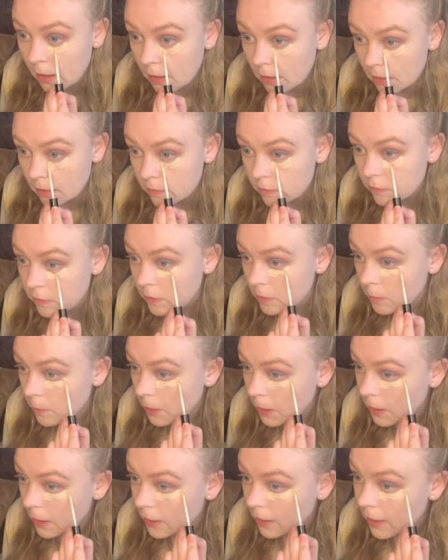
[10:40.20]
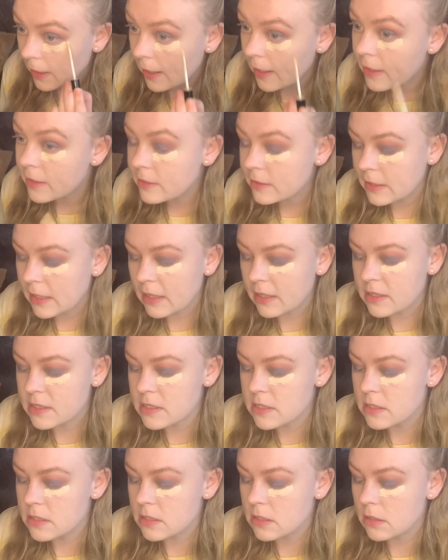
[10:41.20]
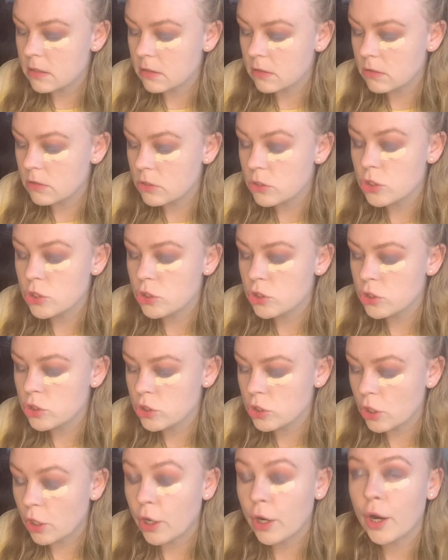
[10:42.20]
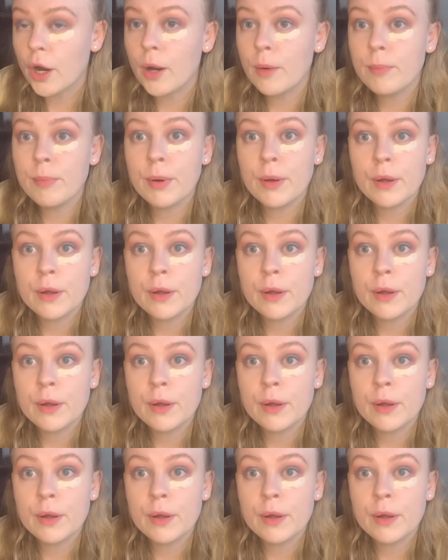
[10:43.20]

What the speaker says: so we can get a nice sharp